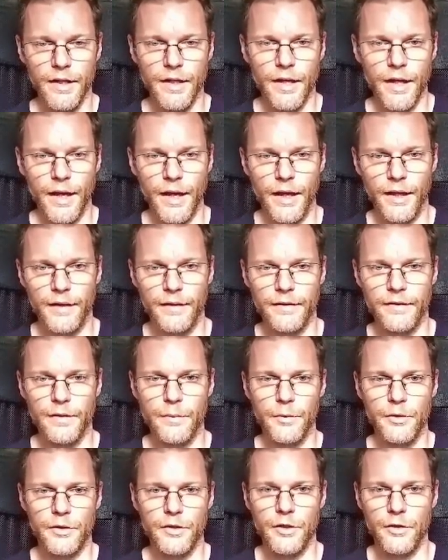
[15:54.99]
and the
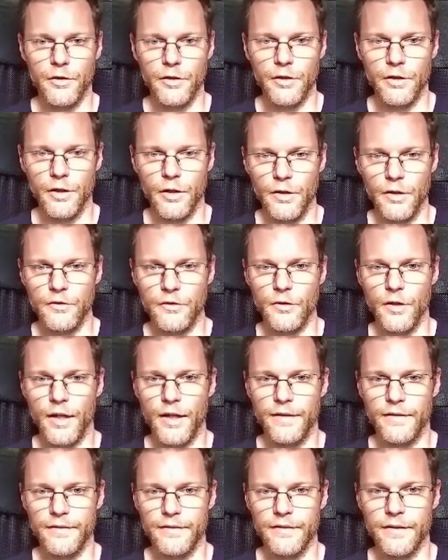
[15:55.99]
material also
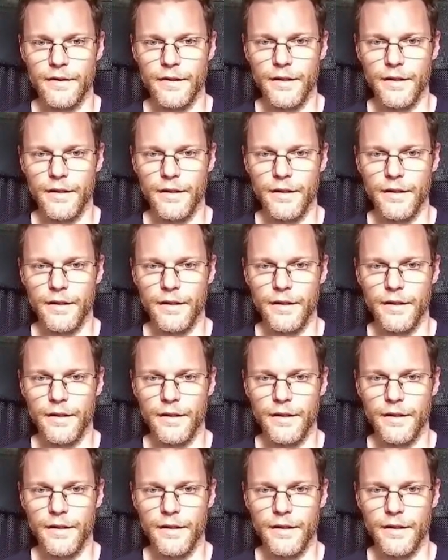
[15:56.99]
has